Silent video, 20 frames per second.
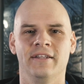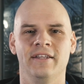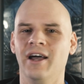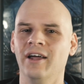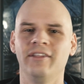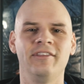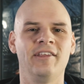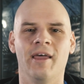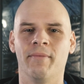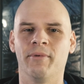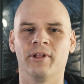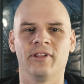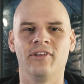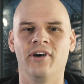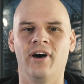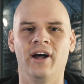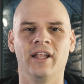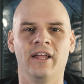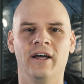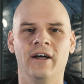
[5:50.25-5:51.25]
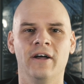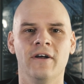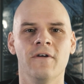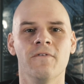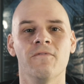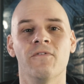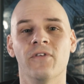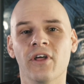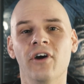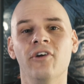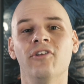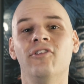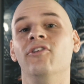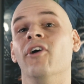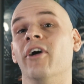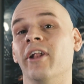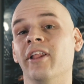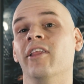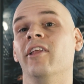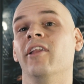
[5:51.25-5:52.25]
God damn it, Tyler. For those
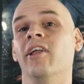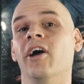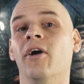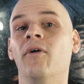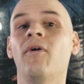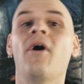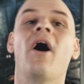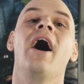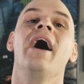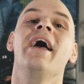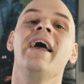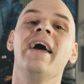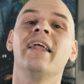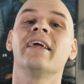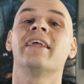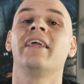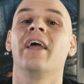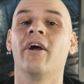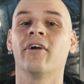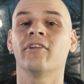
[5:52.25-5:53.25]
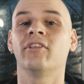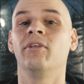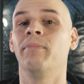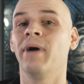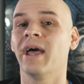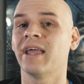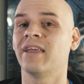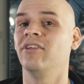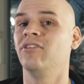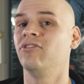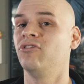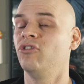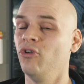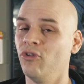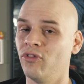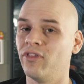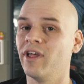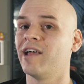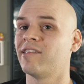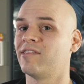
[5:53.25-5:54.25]
not in the know, I had a character back in
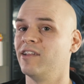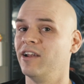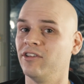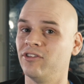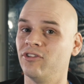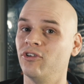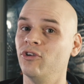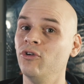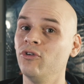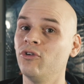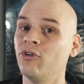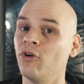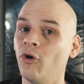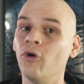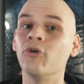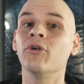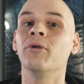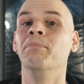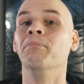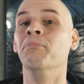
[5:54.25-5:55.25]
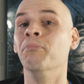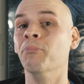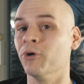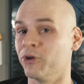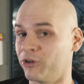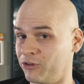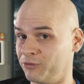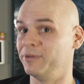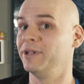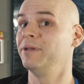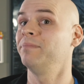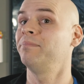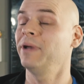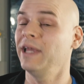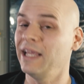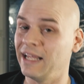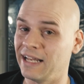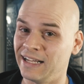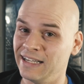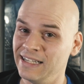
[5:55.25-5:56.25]
2002 called Bushman
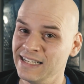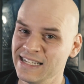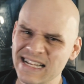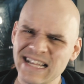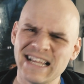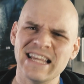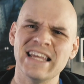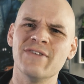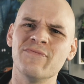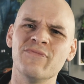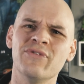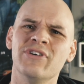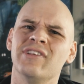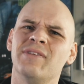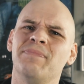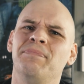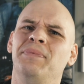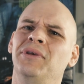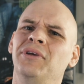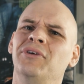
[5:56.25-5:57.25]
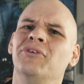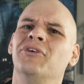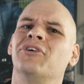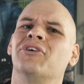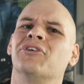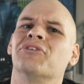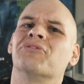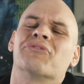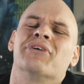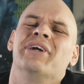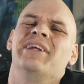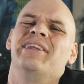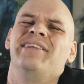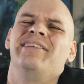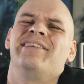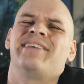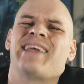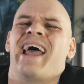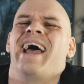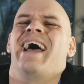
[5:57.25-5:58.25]
Pete. It was pure
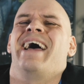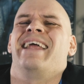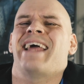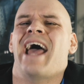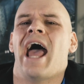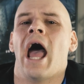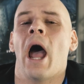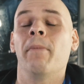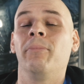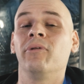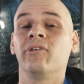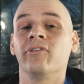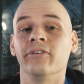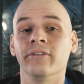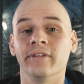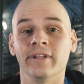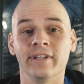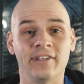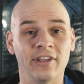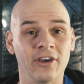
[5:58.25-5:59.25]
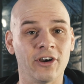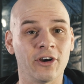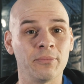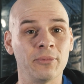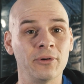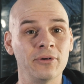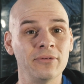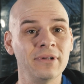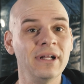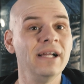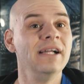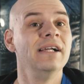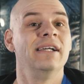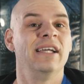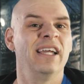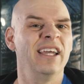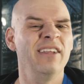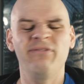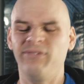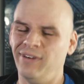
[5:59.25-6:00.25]
cringe and absolutely terrible.
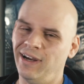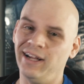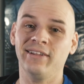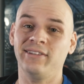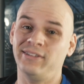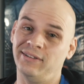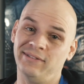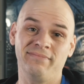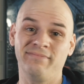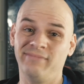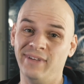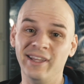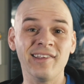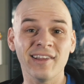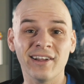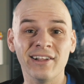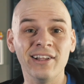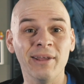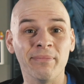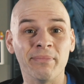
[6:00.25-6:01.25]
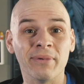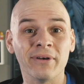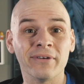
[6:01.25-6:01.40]
In fact, here's a clip.